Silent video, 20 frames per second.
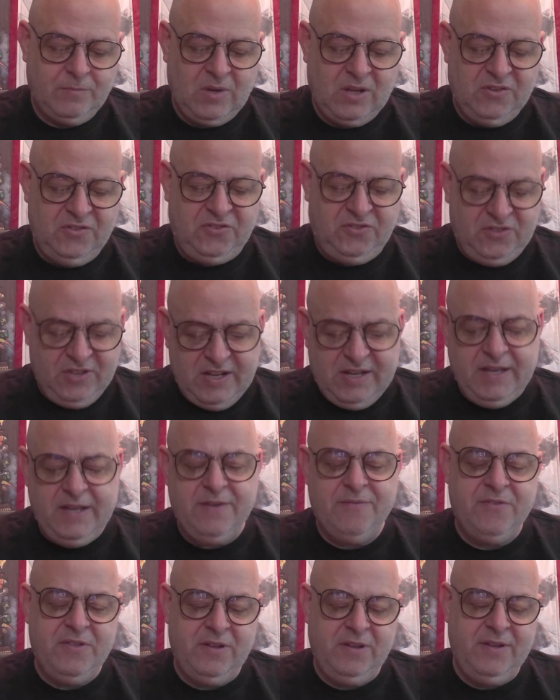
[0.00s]
City
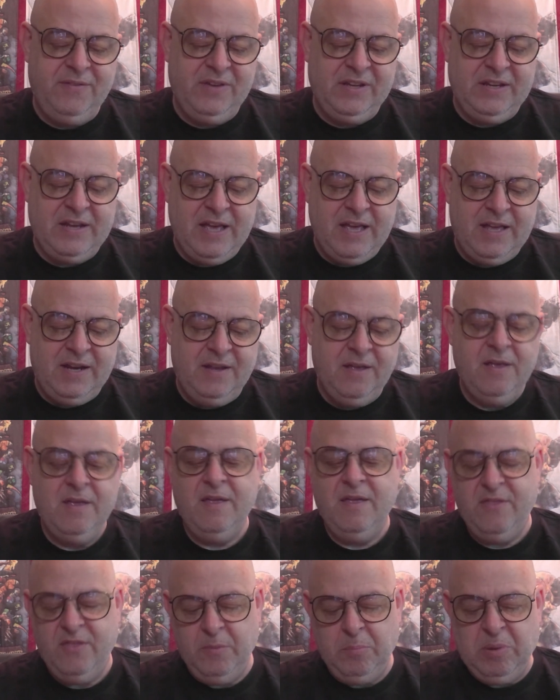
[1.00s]
of the Living Dead,
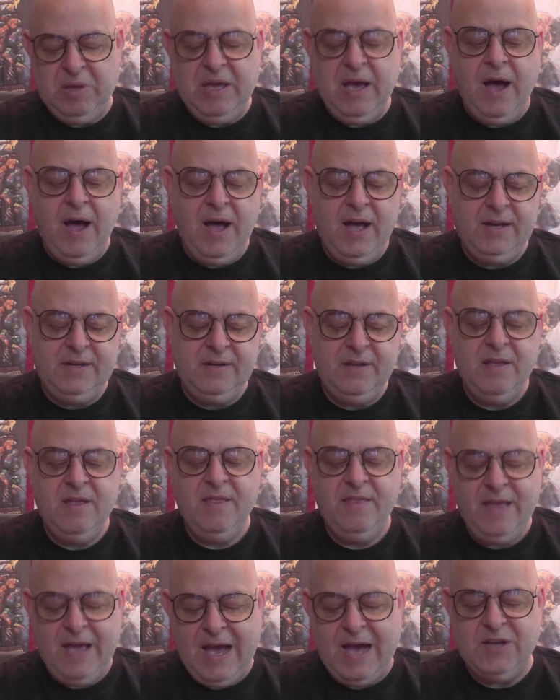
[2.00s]
The Beyond,
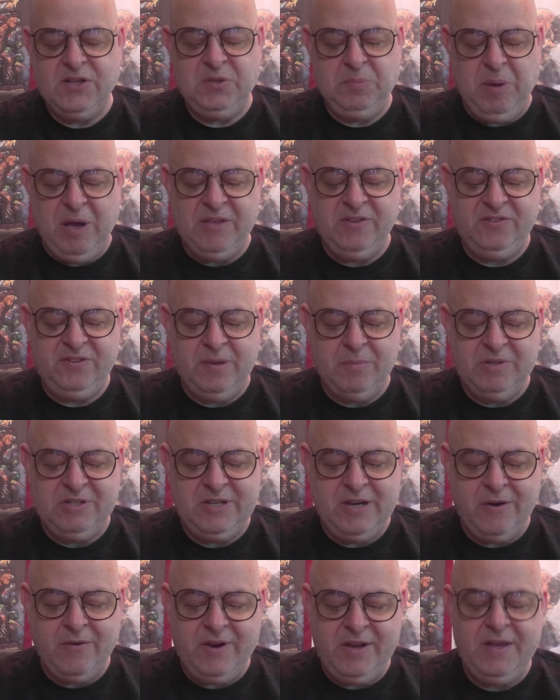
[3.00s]
The House by the
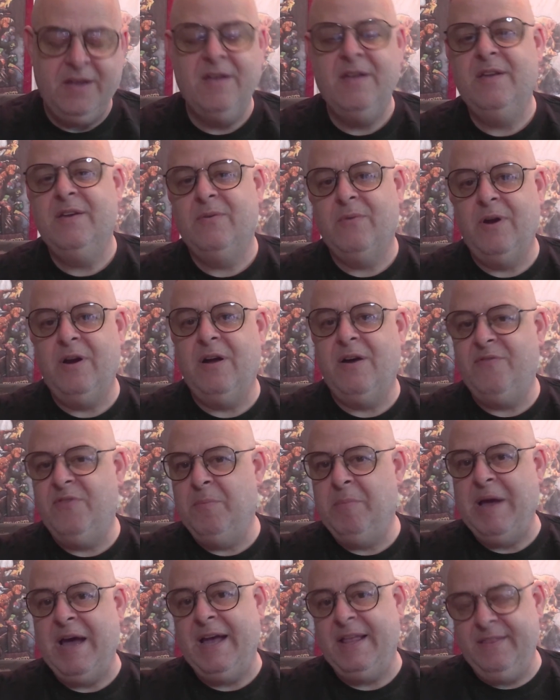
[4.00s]
Cemetery. Right off the
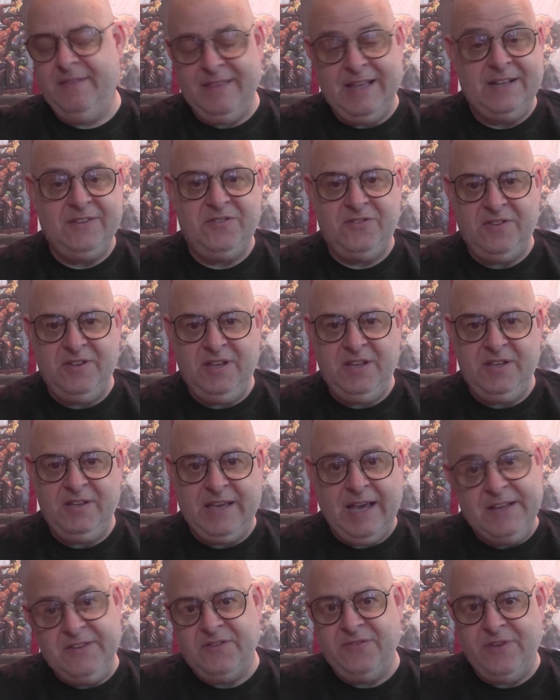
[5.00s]
bat, that's the
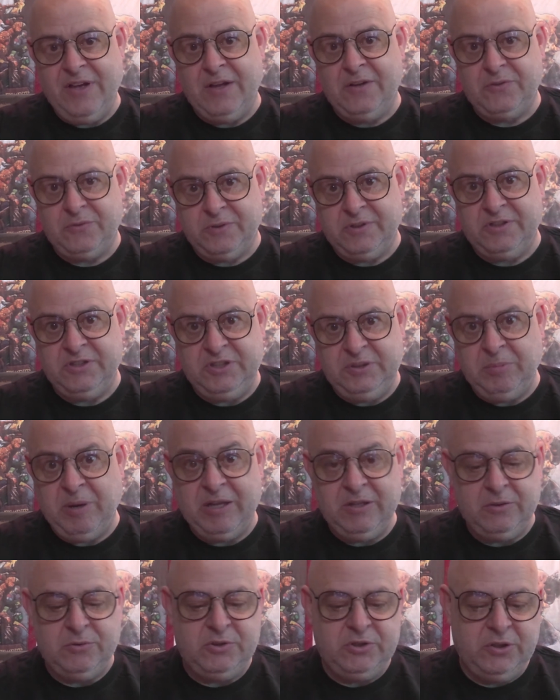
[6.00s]
Gates of Hell trilogy by
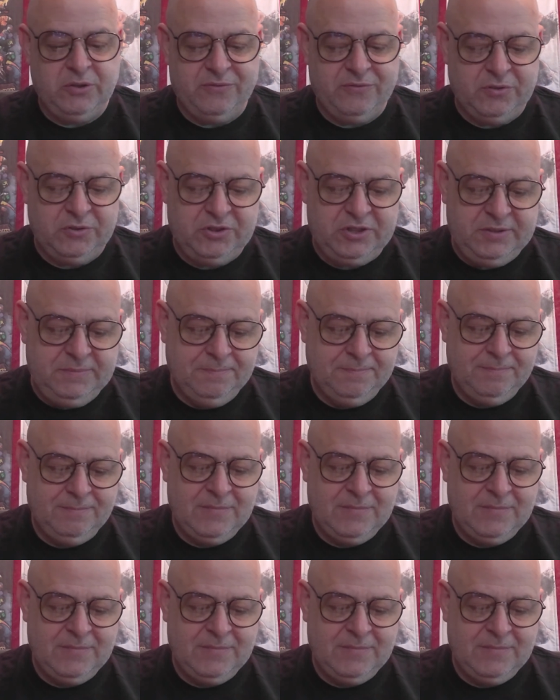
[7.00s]
Lucio Fulci.